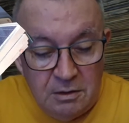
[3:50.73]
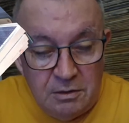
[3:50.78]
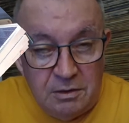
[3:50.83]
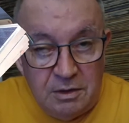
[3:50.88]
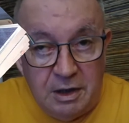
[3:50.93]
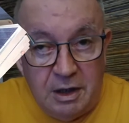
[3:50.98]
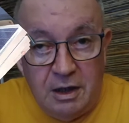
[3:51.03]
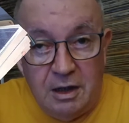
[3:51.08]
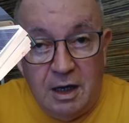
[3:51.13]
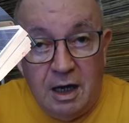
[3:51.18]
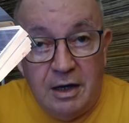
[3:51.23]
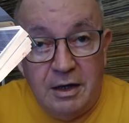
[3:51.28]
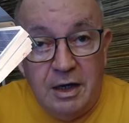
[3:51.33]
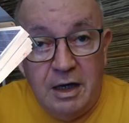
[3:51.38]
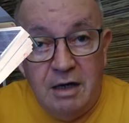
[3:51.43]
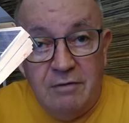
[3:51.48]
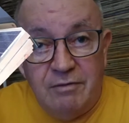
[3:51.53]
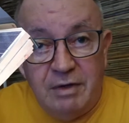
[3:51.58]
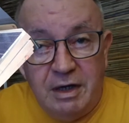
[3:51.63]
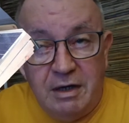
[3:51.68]
Now, I
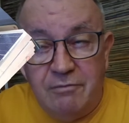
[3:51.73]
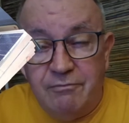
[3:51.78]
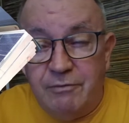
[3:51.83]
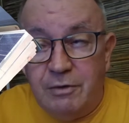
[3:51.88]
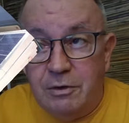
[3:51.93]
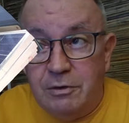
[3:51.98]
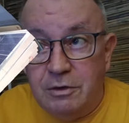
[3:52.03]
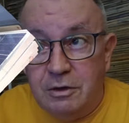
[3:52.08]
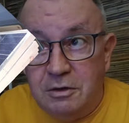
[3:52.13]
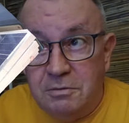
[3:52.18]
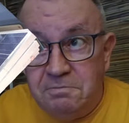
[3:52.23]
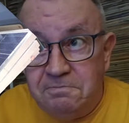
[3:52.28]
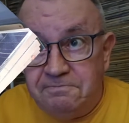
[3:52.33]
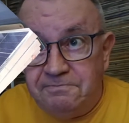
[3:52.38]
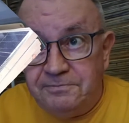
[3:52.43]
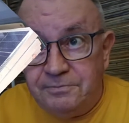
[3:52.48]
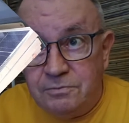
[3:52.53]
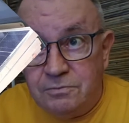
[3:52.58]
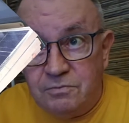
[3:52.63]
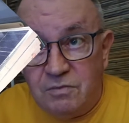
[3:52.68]
have an inverter.
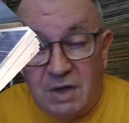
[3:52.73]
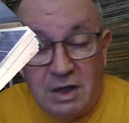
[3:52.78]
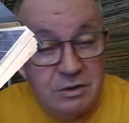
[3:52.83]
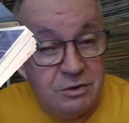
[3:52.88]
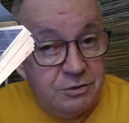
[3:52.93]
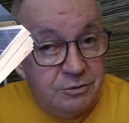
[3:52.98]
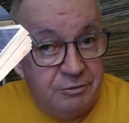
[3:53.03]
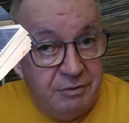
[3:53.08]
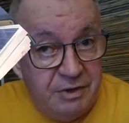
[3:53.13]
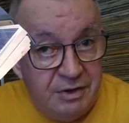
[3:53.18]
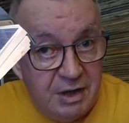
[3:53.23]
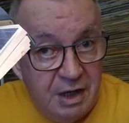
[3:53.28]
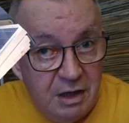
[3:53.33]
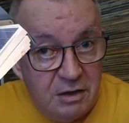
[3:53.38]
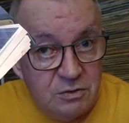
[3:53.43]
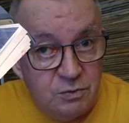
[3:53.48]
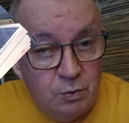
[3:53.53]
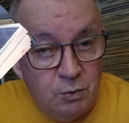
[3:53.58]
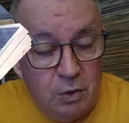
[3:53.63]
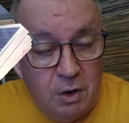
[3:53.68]
It's
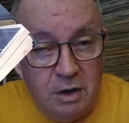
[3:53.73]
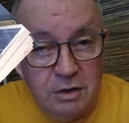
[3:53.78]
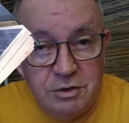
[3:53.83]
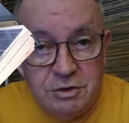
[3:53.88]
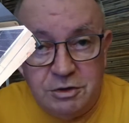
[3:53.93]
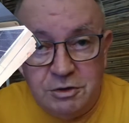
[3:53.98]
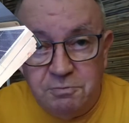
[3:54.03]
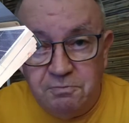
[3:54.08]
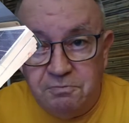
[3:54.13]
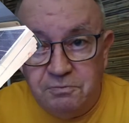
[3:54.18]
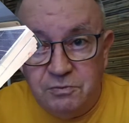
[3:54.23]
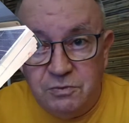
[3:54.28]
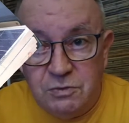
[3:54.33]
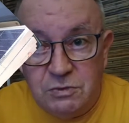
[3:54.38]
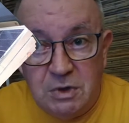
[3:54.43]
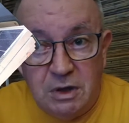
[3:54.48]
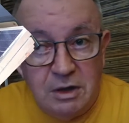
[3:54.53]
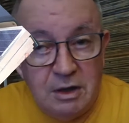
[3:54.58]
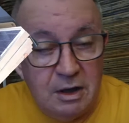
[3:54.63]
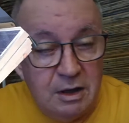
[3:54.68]
3,000 watts,
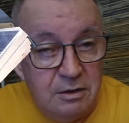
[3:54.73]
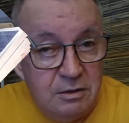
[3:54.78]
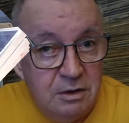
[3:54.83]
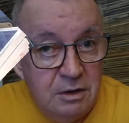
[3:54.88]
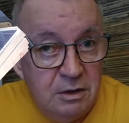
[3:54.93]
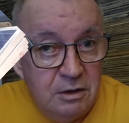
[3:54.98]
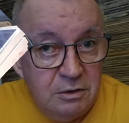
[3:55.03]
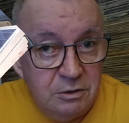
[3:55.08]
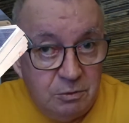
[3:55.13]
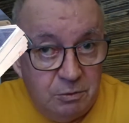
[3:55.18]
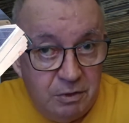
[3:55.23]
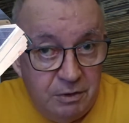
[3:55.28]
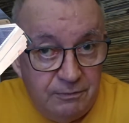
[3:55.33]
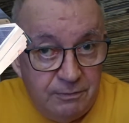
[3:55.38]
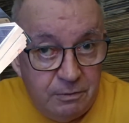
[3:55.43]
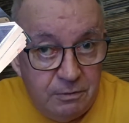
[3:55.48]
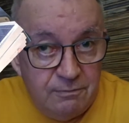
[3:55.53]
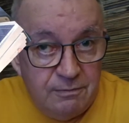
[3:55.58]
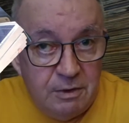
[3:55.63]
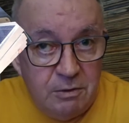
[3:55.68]

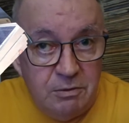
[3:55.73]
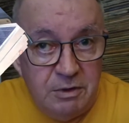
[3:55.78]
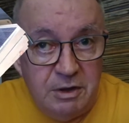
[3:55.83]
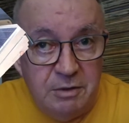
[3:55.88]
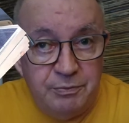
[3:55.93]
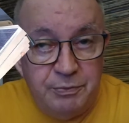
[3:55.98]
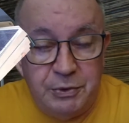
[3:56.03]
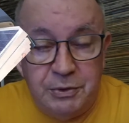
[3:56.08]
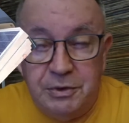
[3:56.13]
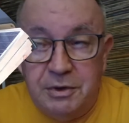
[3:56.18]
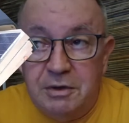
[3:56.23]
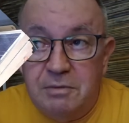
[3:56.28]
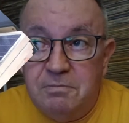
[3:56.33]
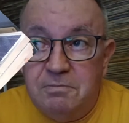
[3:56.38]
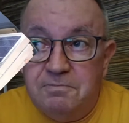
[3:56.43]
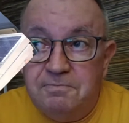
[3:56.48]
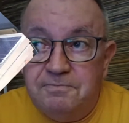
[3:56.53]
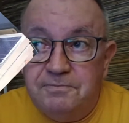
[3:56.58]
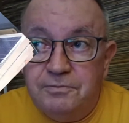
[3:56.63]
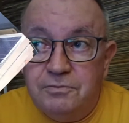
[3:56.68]
24 volt input,
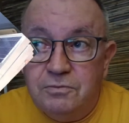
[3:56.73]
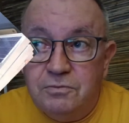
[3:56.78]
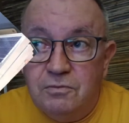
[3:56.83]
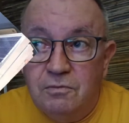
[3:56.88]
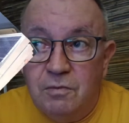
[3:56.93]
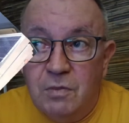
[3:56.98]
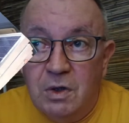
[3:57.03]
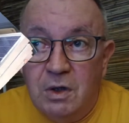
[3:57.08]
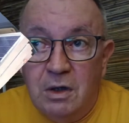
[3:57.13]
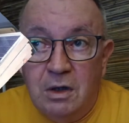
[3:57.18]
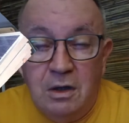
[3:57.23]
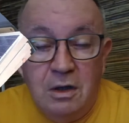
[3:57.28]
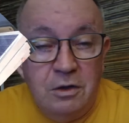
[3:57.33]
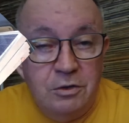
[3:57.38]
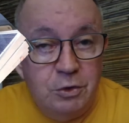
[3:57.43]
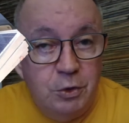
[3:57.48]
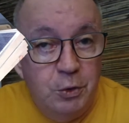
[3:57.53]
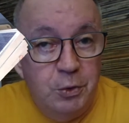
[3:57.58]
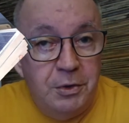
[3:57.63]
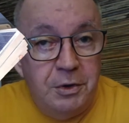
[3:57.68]

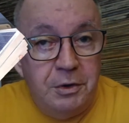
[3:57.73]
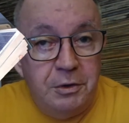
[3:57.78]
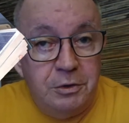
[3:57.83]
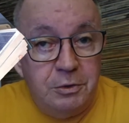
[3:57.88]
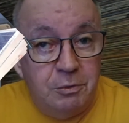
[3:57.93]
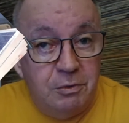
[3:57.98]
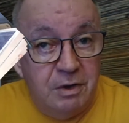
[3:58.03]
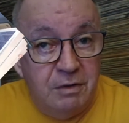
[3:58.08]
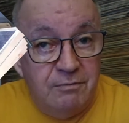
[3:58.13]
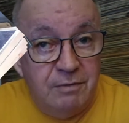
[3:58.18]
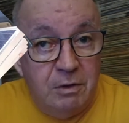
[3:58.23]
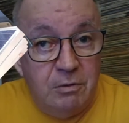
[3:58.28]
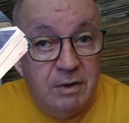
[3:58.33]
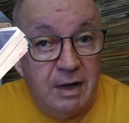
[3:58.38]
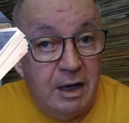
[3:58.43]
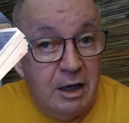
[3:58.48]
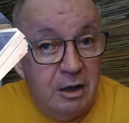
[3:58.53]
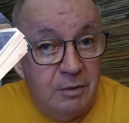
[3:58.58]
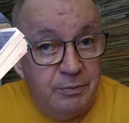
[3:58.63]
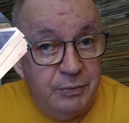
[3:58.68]
220 volt
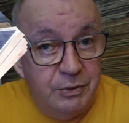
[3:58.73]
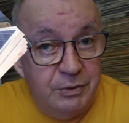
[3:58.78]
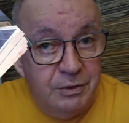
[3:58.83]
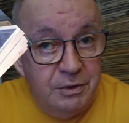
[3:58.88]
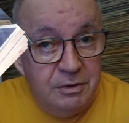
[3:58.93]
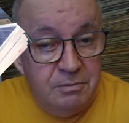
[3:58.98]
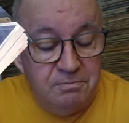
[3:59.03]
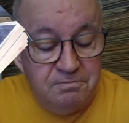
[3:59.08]
output.